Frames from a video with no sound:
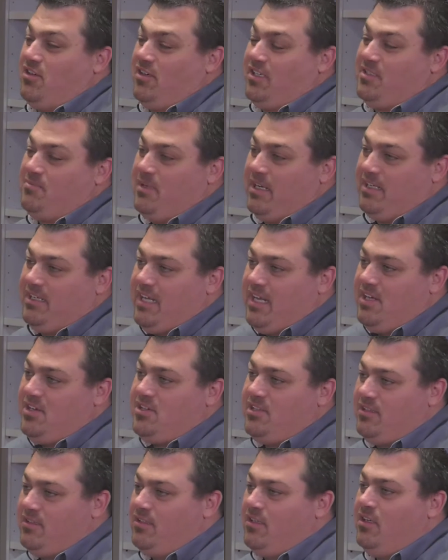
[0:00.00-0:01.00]
our
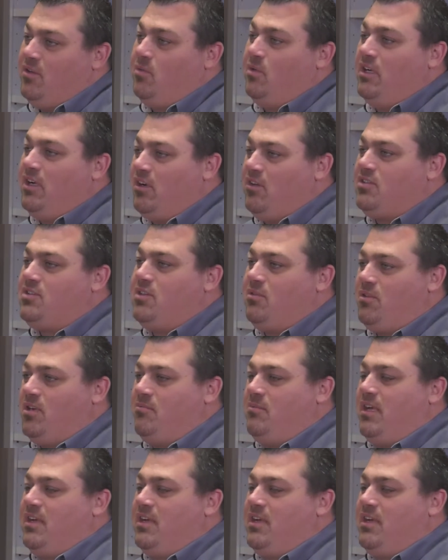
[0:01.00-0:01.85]
expectation, we also want